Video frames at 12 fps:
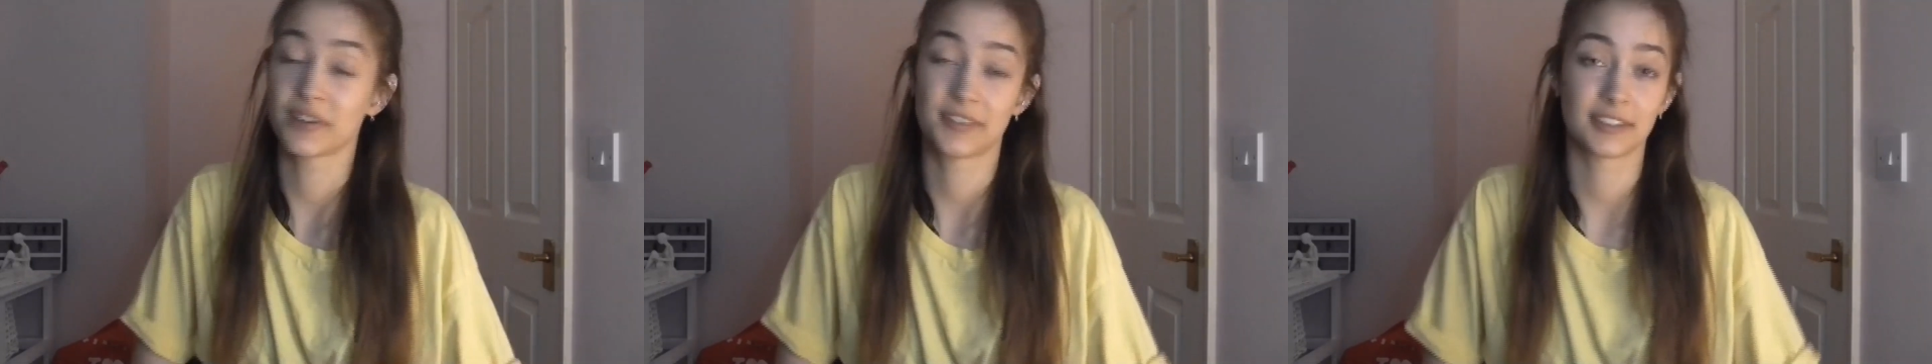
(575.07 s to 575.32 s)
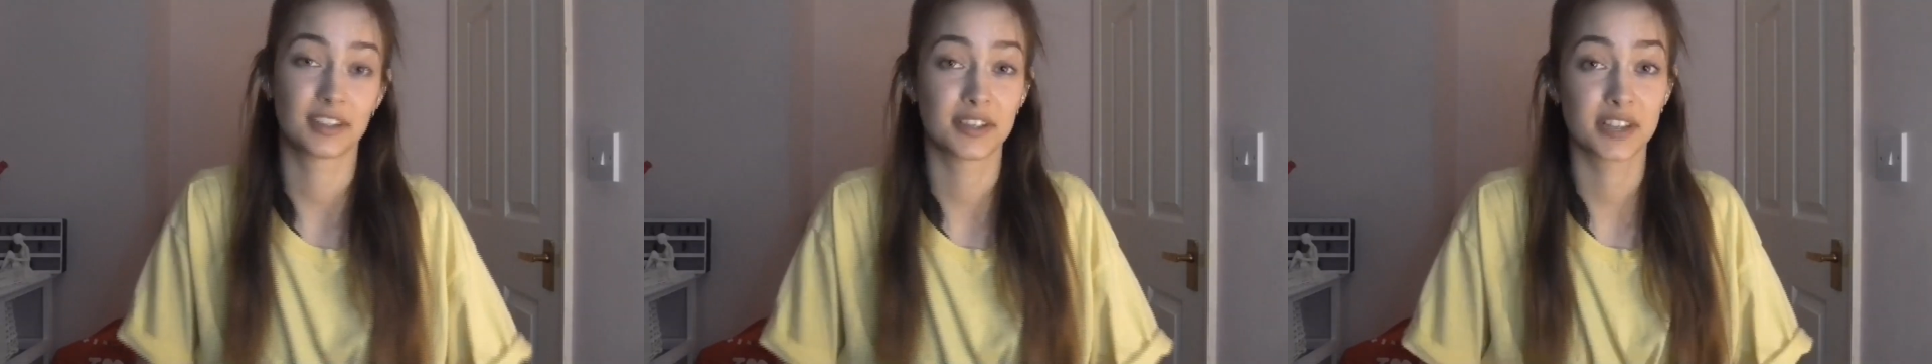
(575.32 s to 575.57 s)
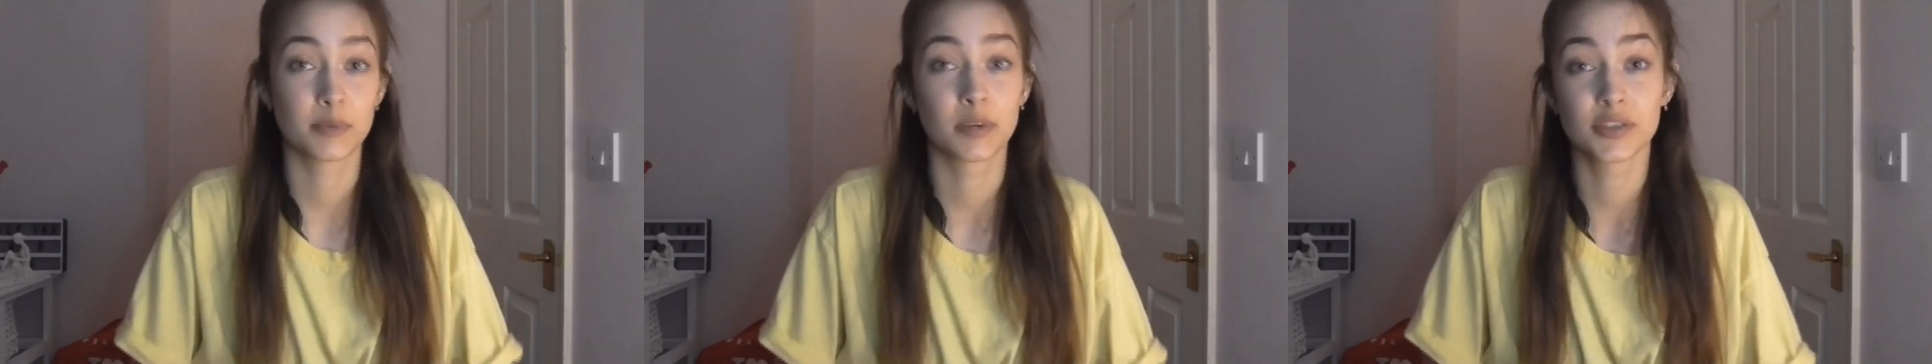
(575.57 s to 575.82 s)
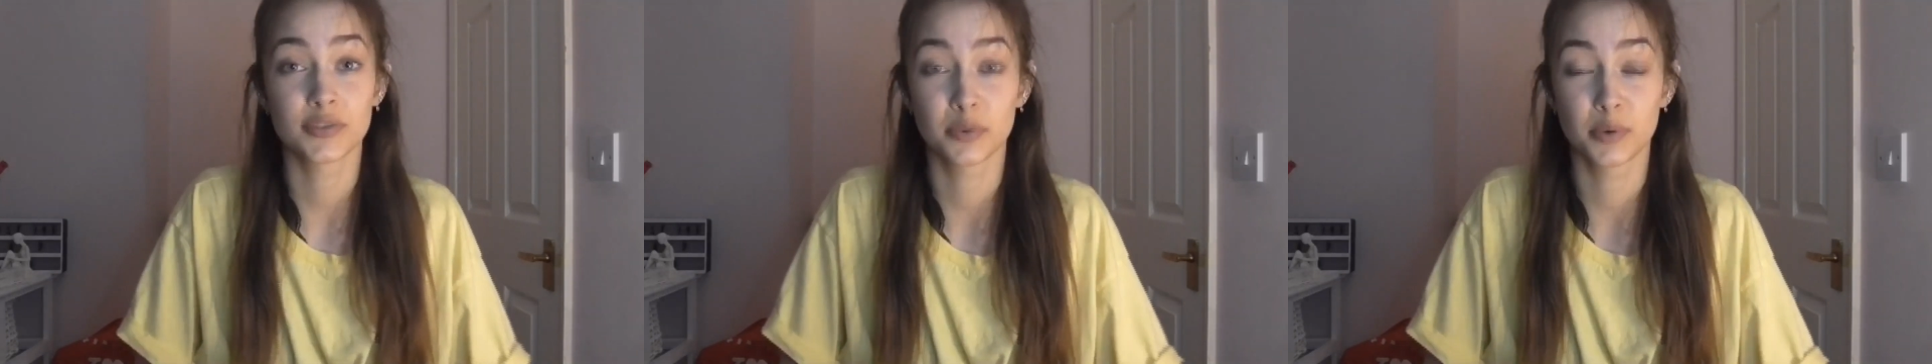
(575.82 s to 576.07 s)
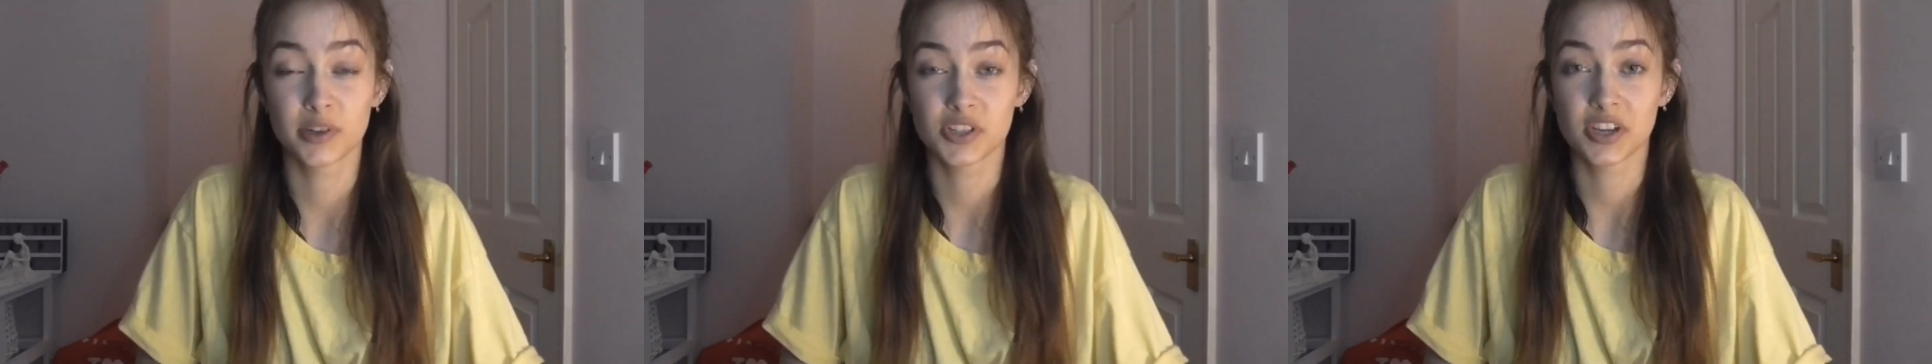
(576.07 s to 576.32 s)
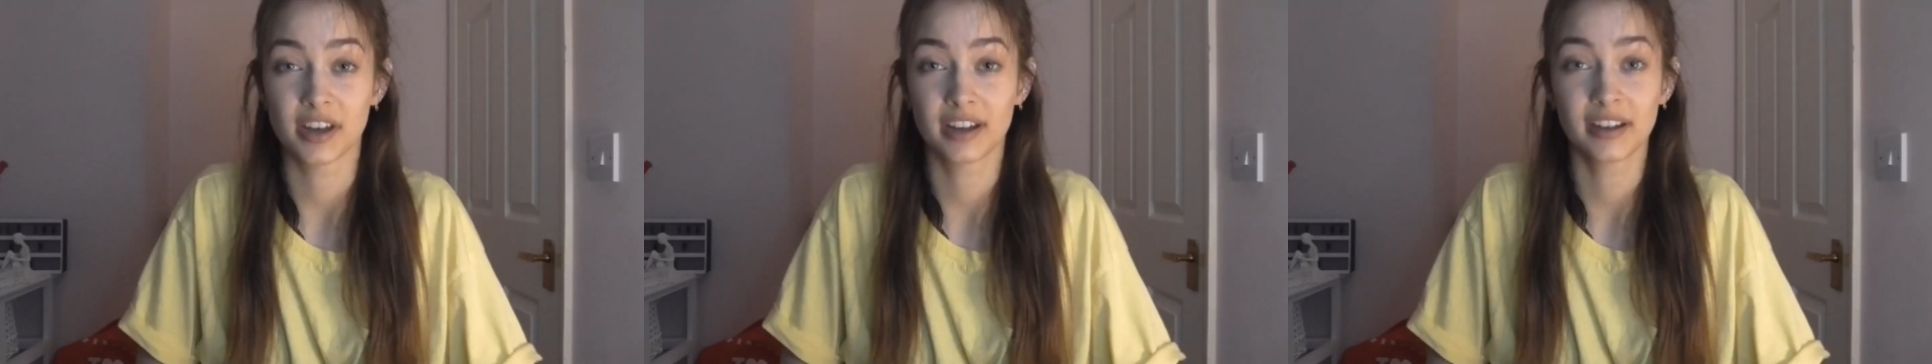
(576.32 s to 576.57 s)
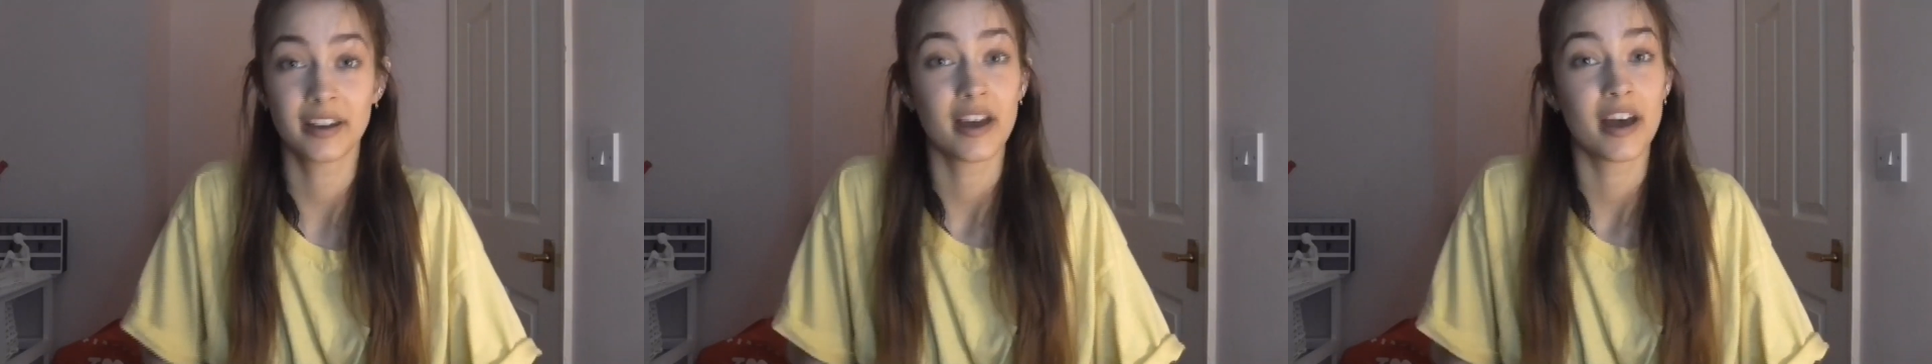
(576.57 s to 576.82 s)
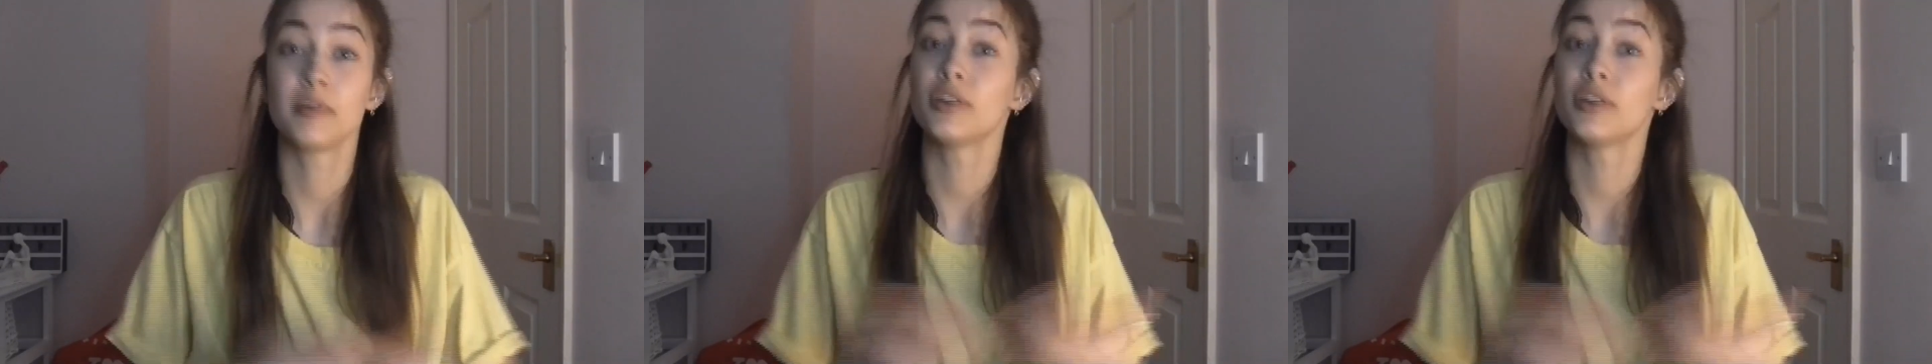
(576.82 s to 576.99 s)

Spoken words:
So thank you so much for watching.